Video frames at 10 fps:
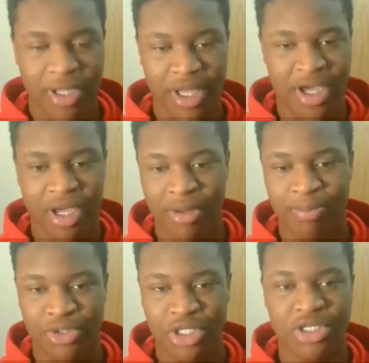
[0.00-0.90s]
Yeah,
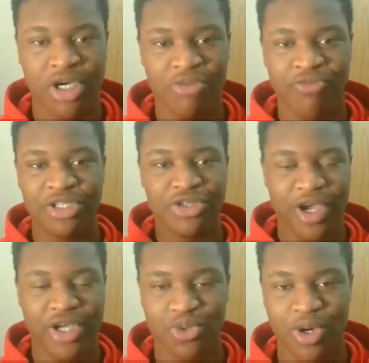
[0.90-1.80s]
just to
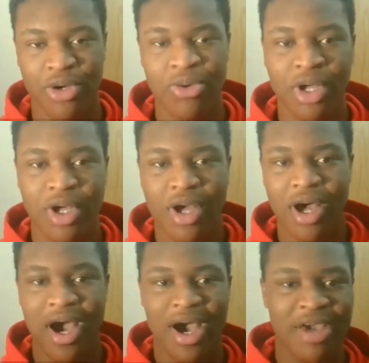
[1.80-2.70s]
reiterate as well,
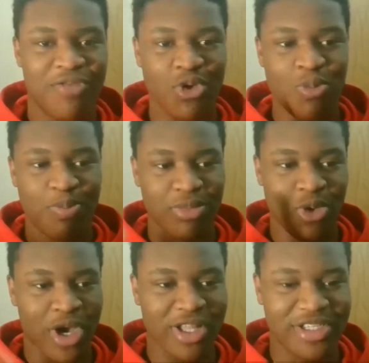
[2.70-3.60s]
if you
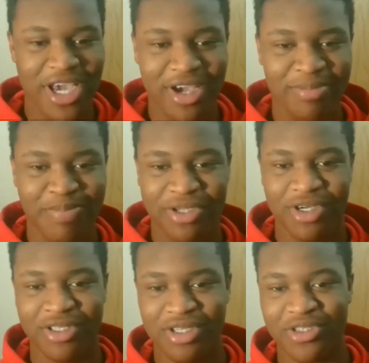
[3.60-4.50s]
quickly take a picture
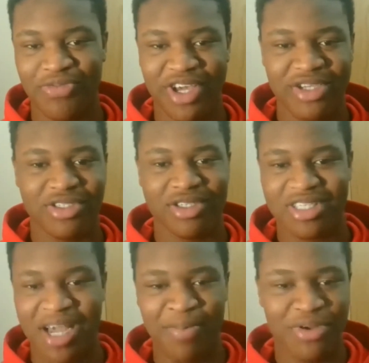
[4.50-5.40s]
of Dean's face,
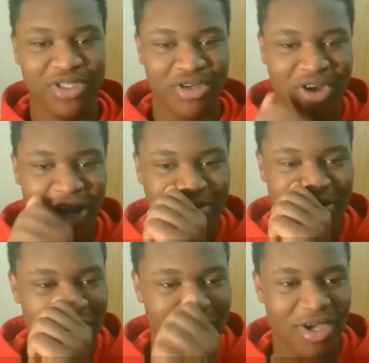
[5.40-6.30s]
slap on
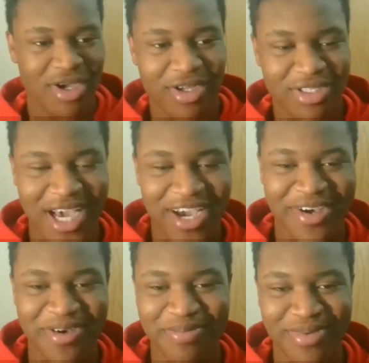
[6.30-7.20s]
Instagram, tag
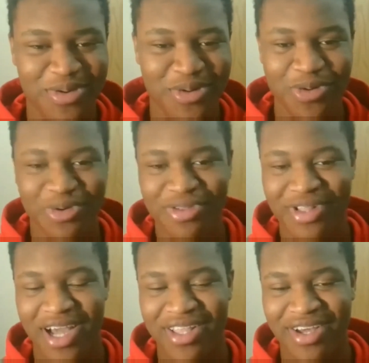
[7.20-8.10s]
him, cool,
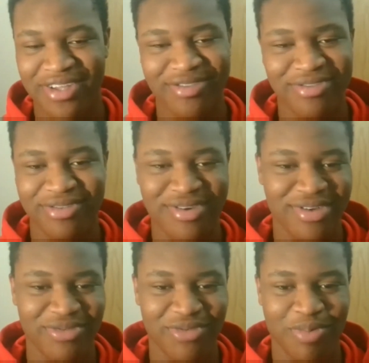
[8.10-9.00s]
and then
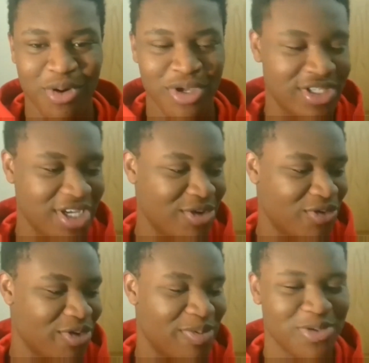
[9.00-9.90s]
repost. He said he'll
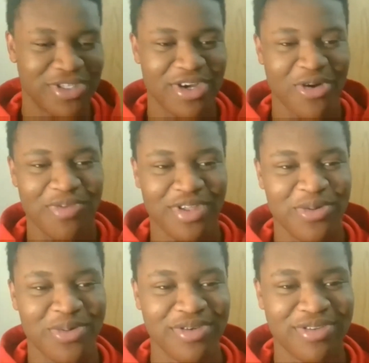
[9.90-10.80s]
repost it. Hopefully
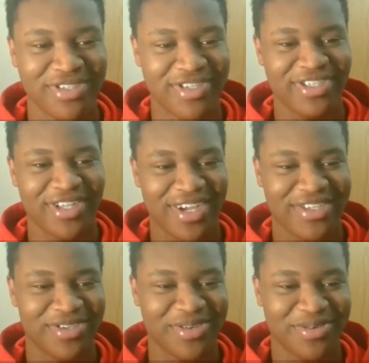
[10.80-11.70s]
you will stick to that.
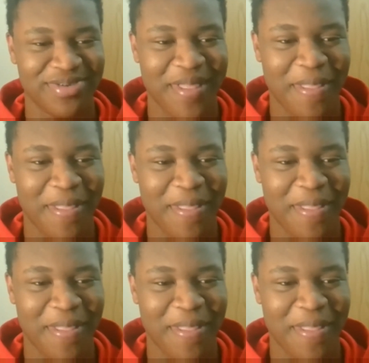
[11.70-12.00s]
So,